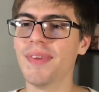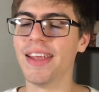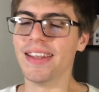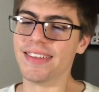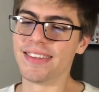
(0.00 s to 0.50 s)

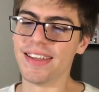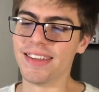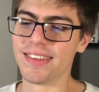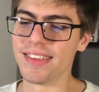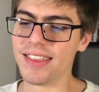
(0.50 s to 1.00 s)
and
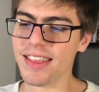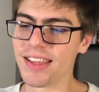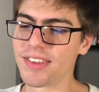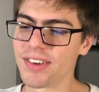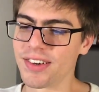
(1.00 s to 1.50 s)

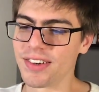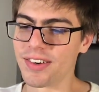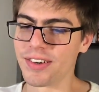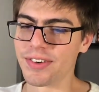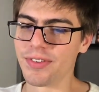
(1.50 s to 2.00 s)
things
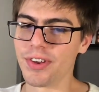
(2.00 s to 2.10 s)
are